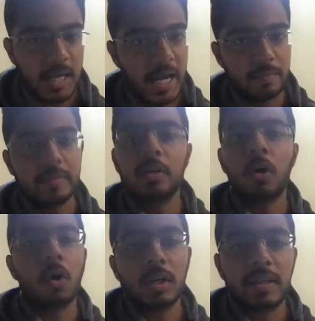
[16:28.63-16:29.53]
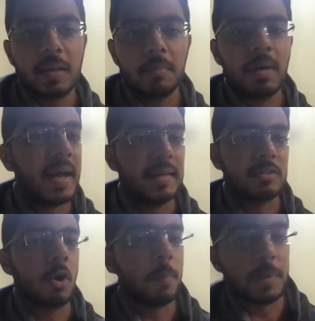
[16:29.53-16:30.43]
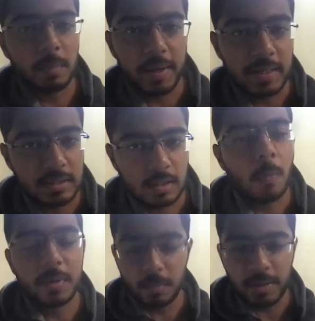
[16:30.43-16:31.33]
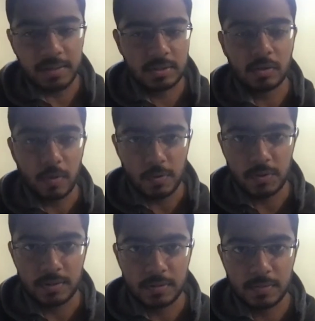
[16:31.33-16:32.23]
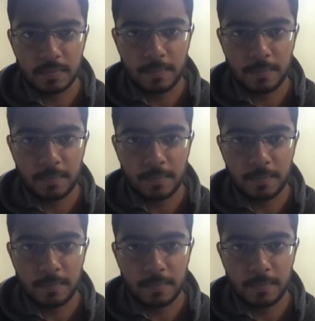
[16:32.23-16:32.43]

and we call them as optimized solutions.